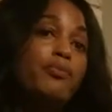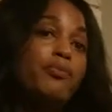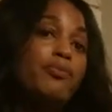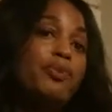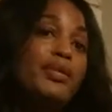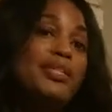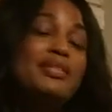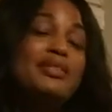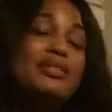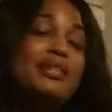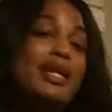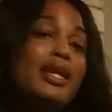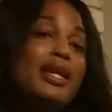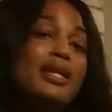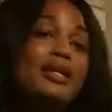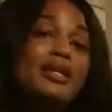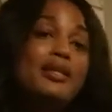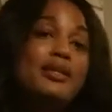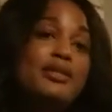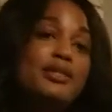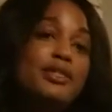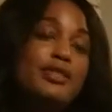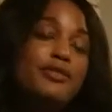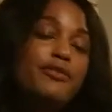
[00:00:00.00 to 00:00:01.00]
be seen
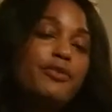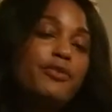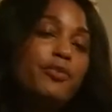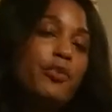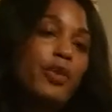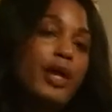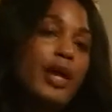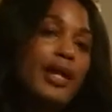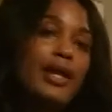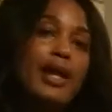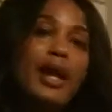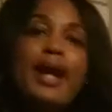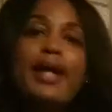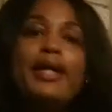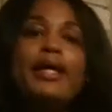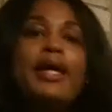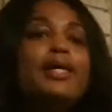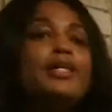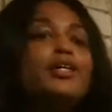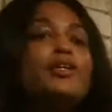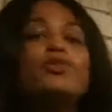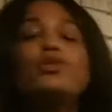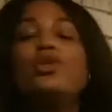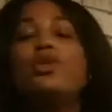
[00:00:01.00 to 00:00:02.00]
in a different way? I,
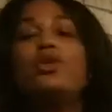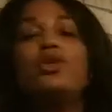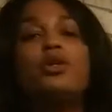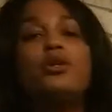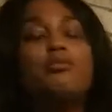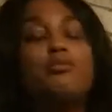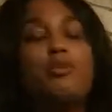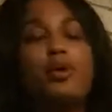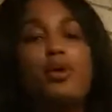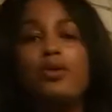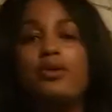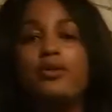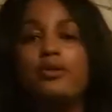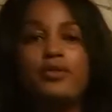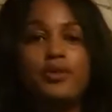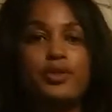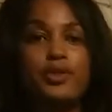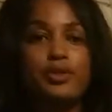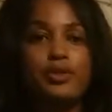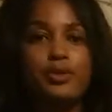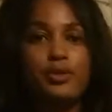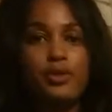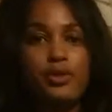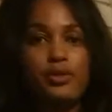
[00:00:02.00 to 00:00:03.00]
I don't know your motive for
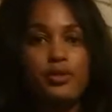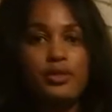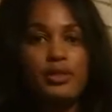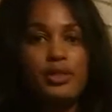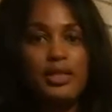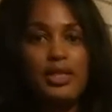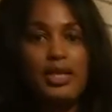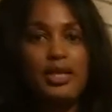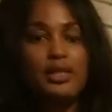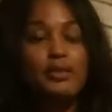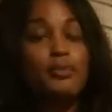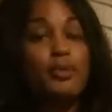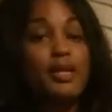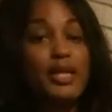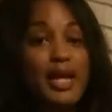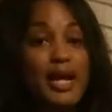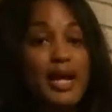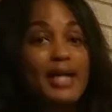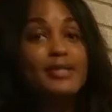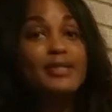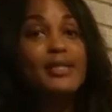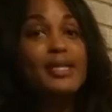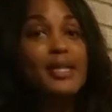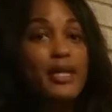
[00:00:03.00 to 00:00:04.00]
doing those things, but
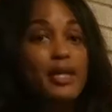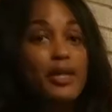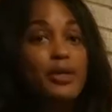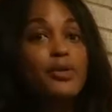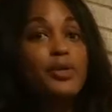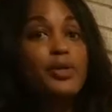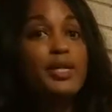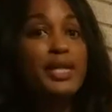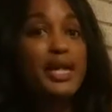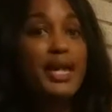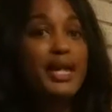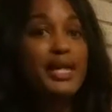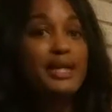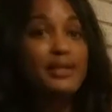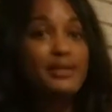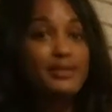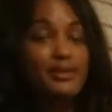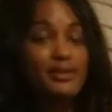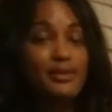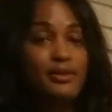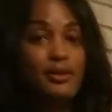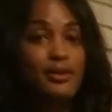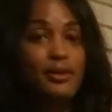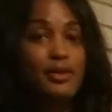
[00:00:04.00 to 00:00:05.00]
guys, it
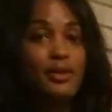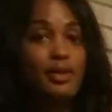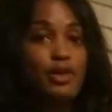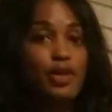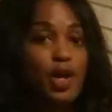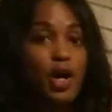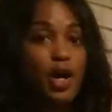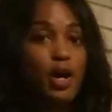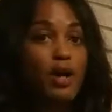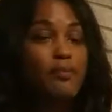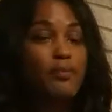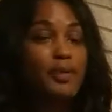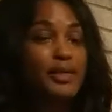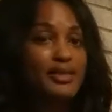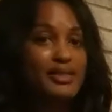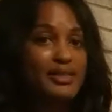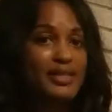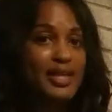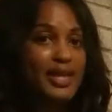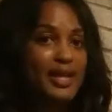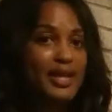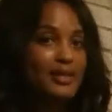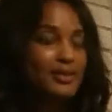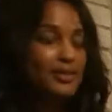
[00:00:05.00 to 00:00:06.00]
creates karmic
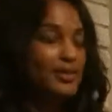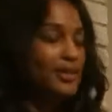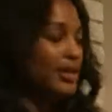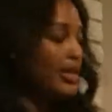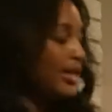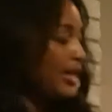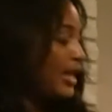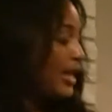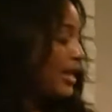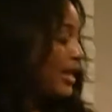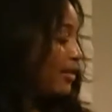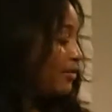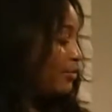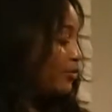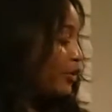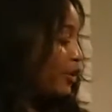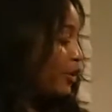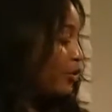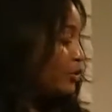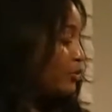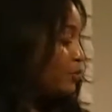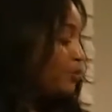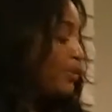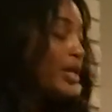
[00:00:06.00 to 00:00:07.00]
debt and
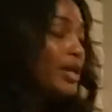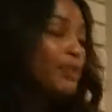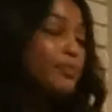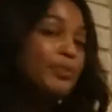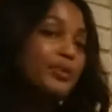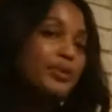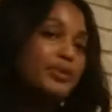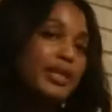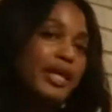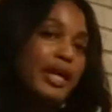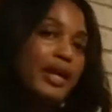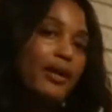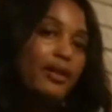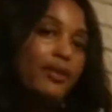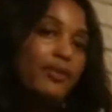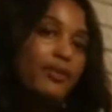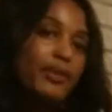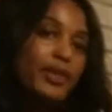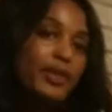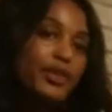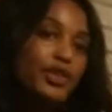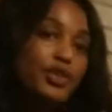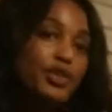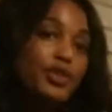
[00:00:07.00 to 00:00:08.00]
those people now
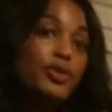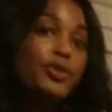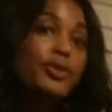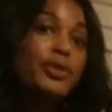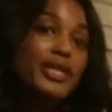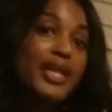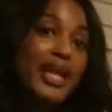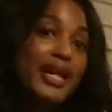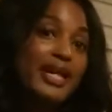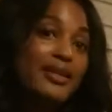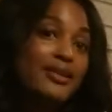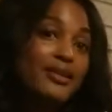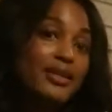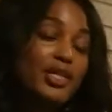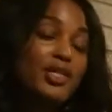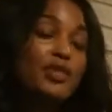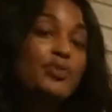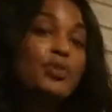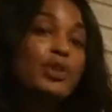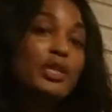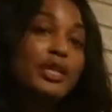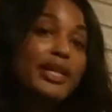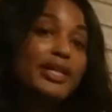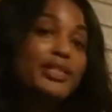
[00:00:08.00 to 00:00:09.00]
that you created
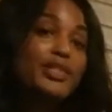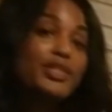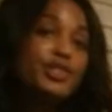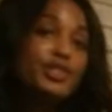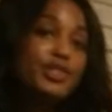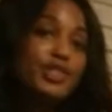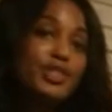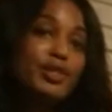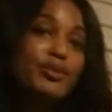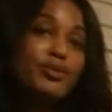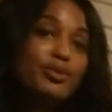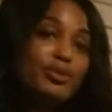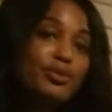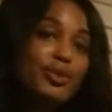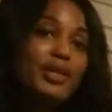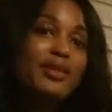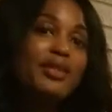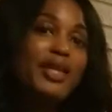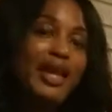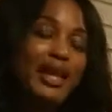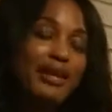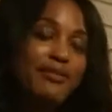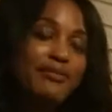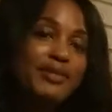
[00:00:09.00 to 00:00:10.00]
these relationships
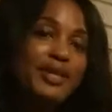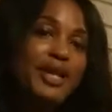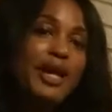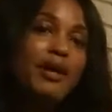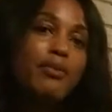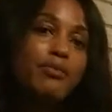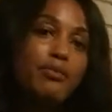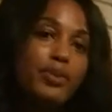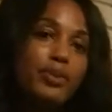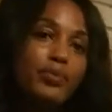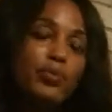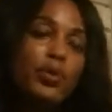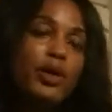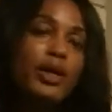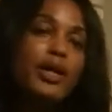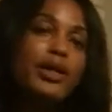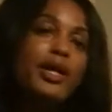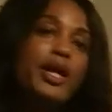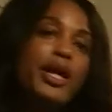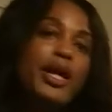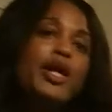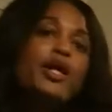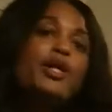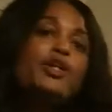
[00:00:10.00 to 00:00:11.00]
with have now been
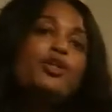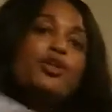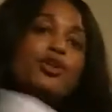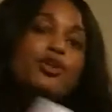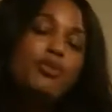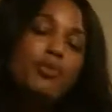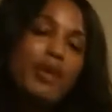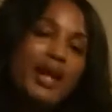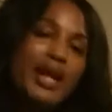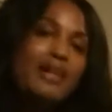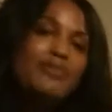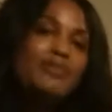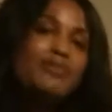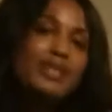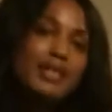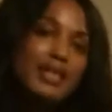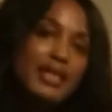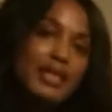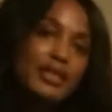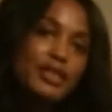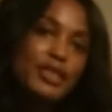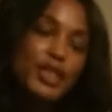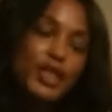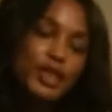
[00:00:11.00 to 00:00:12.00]
what? Grafted
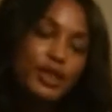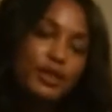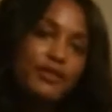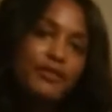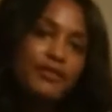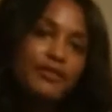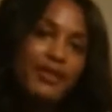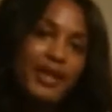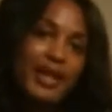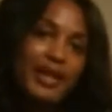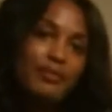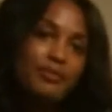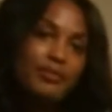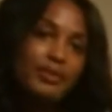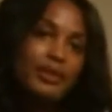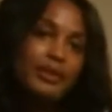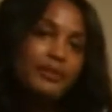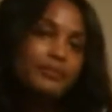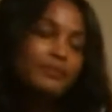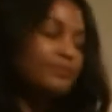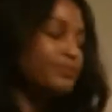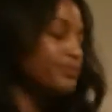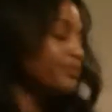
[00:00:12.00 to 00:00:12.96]
into your family.